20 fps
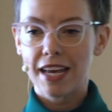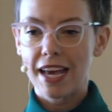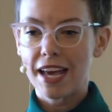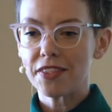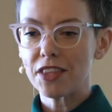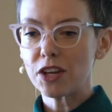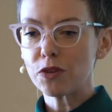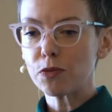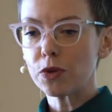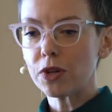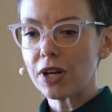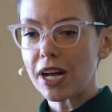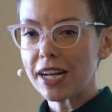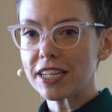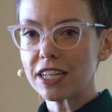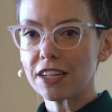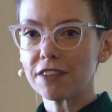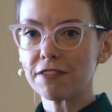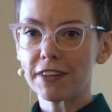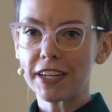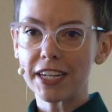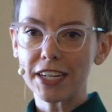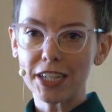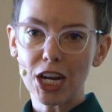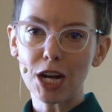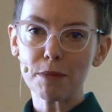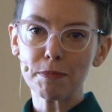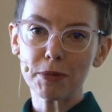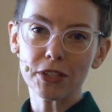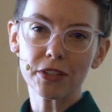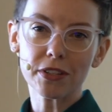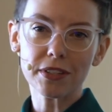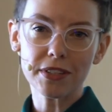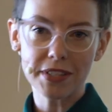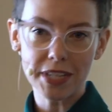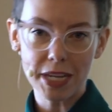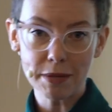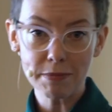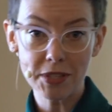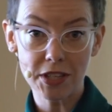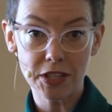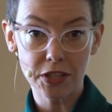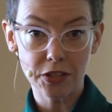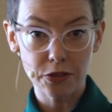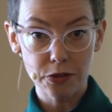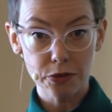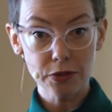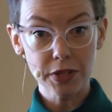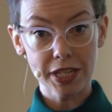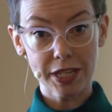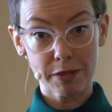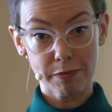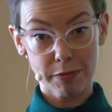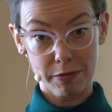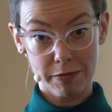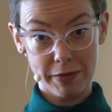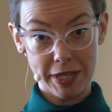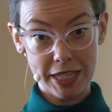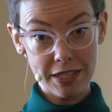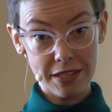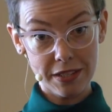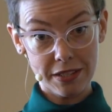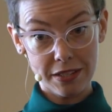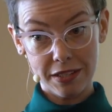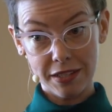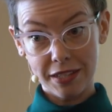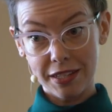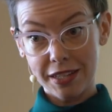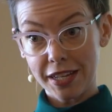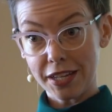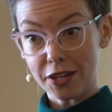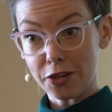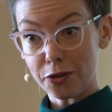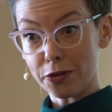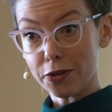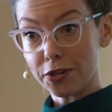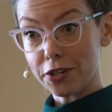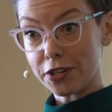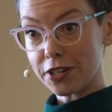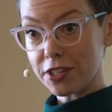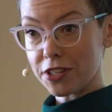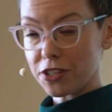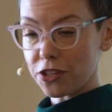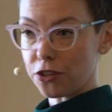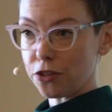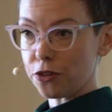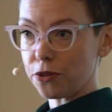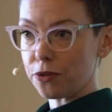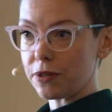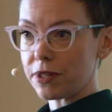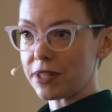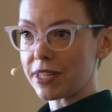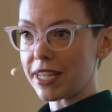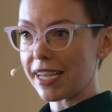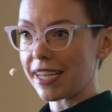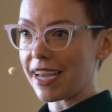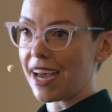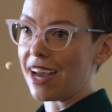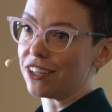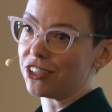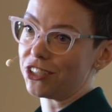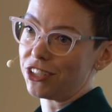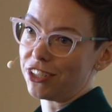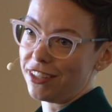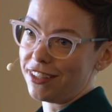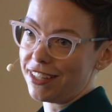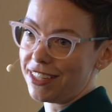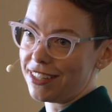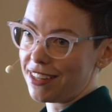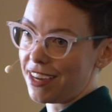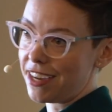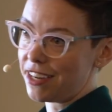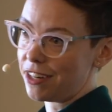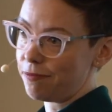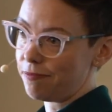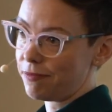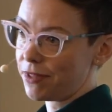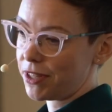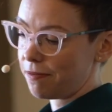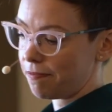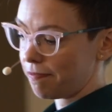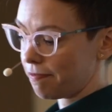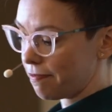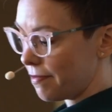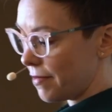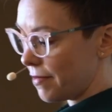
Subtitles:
And then we'll identify a couple little steps that you can implement in order to take action on these items.